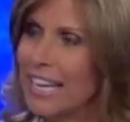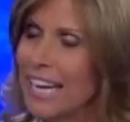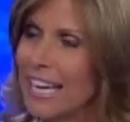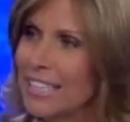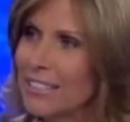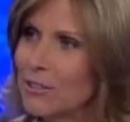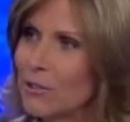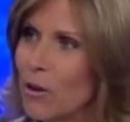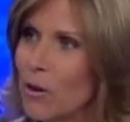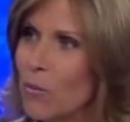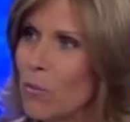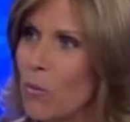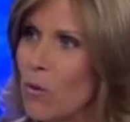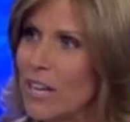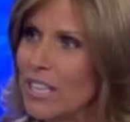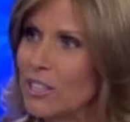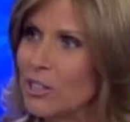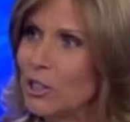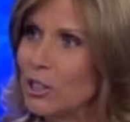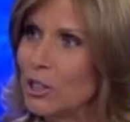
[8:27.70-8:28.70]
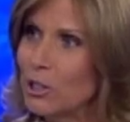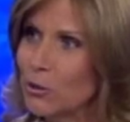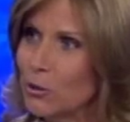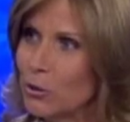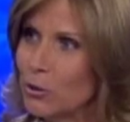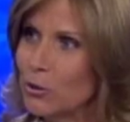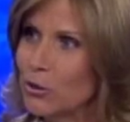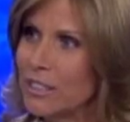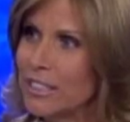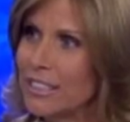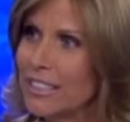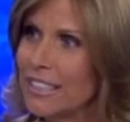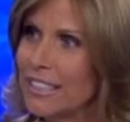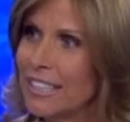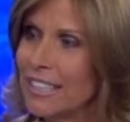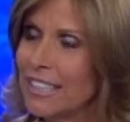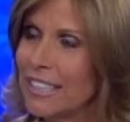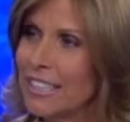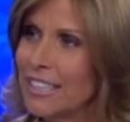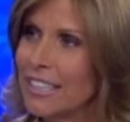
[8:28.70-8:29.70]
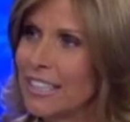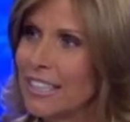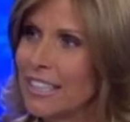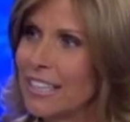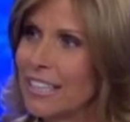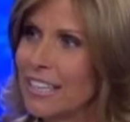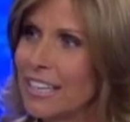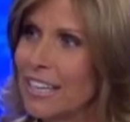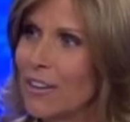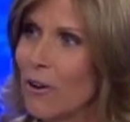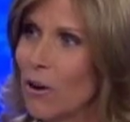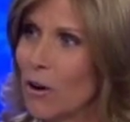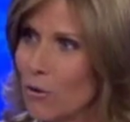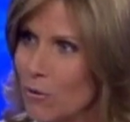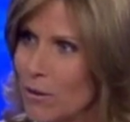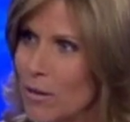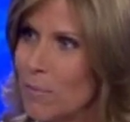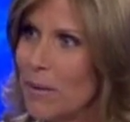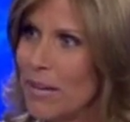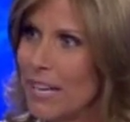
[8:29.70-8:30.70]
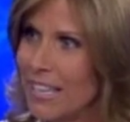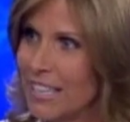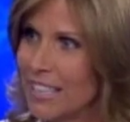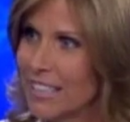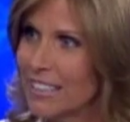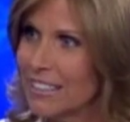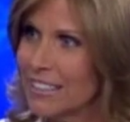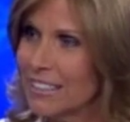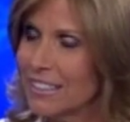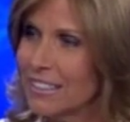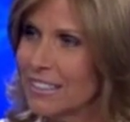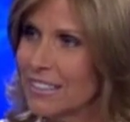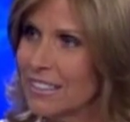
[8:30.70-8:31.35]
a case on what children are repeating?